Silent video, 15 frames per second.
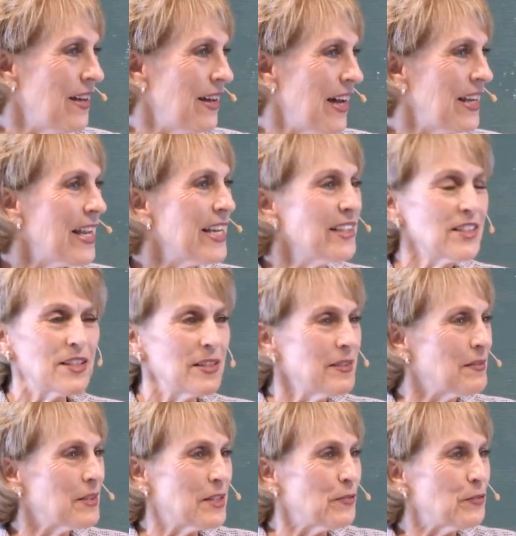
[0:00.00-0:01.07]
I like
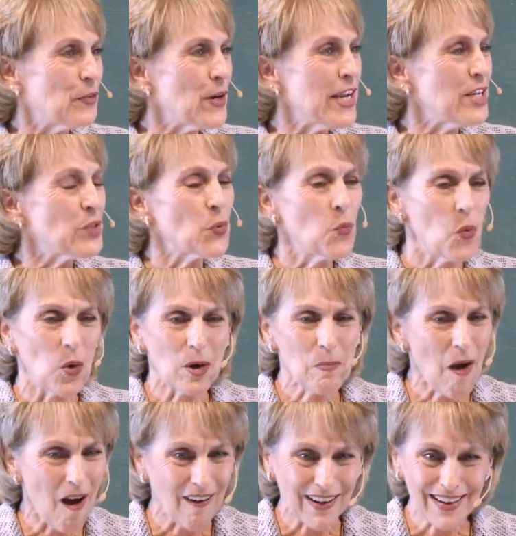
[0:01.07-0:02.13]
the phrase
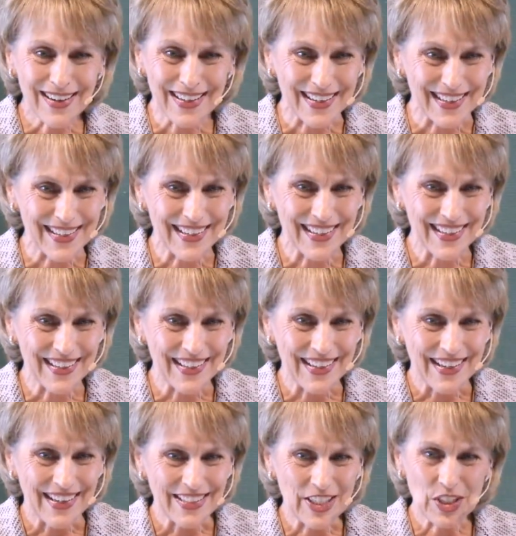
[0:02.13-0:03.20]
warm-hearted,
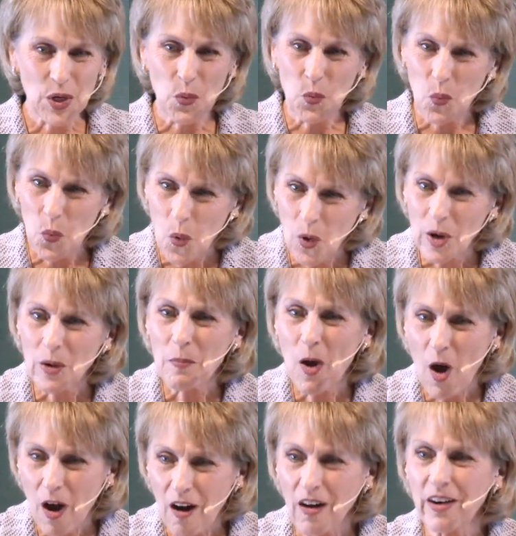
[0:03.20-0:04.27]
just a
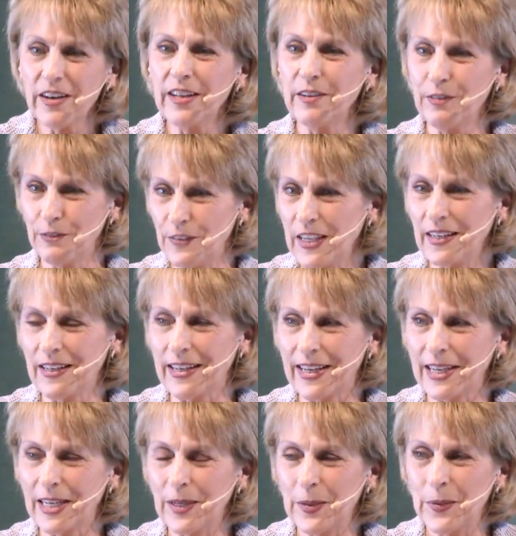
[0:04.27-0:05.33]
warm-hearted
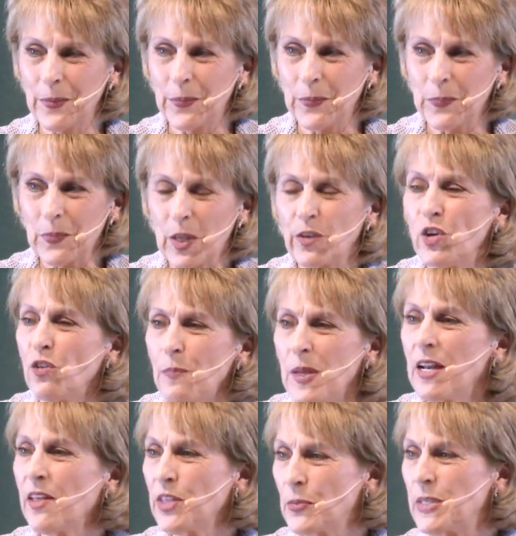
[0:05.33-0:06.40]
feeling. You've
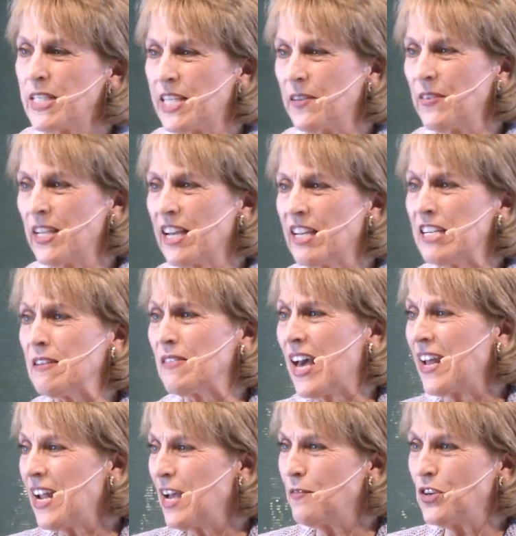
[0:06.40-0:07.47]
been on the receiving end of
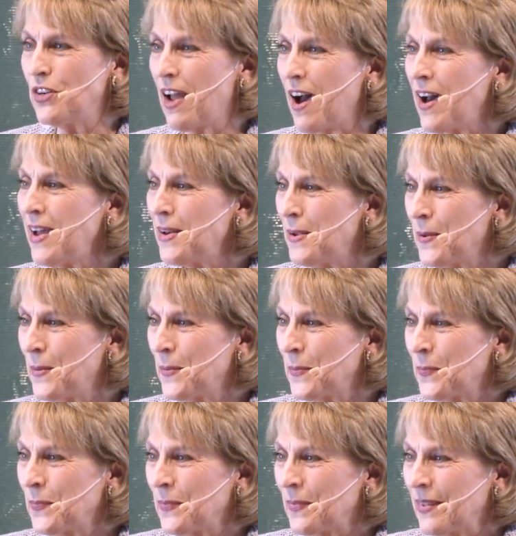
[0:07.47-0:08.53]
that, have you not?
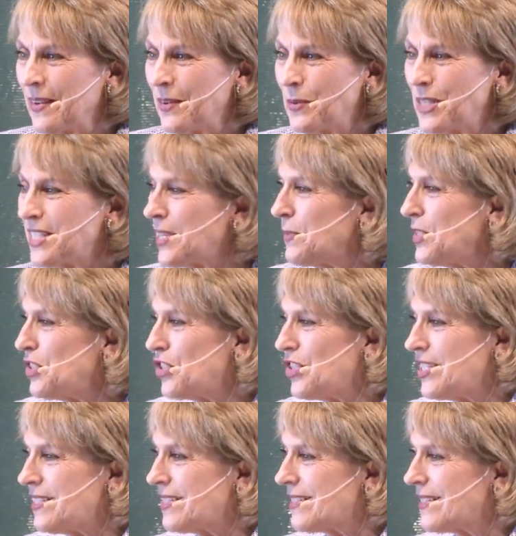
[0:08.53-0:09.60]
Where someone's
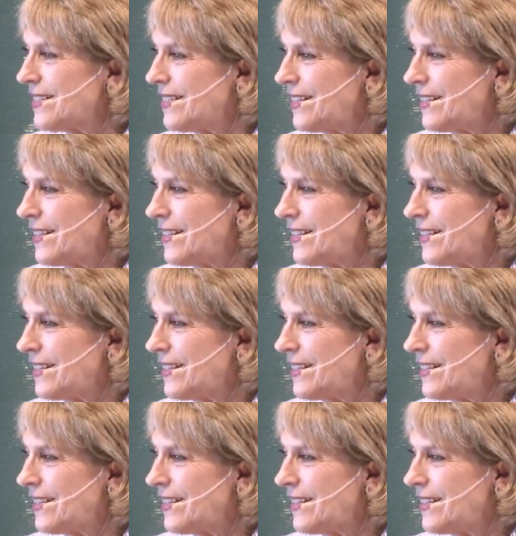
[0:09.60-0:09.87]
just